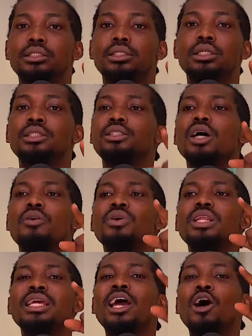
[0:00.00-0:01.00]
it's not really
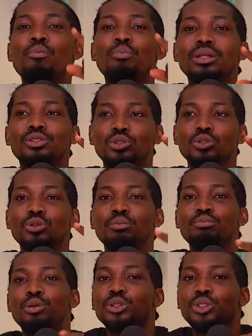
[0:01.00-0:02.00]
helping to
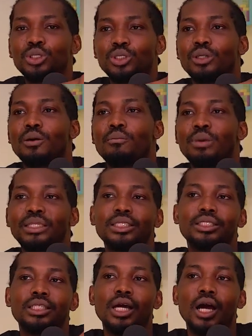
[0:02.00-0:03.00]
push
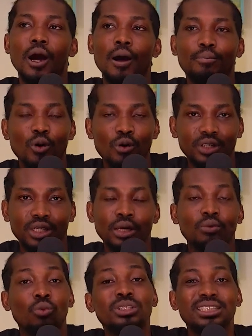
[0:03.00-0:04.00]
BTC up over the,
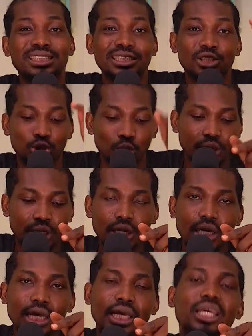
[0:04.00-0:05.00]
what it is doing
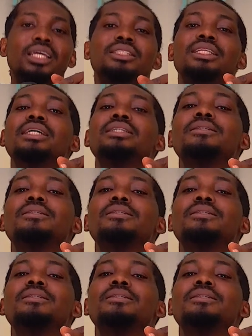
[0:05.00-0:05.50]
is that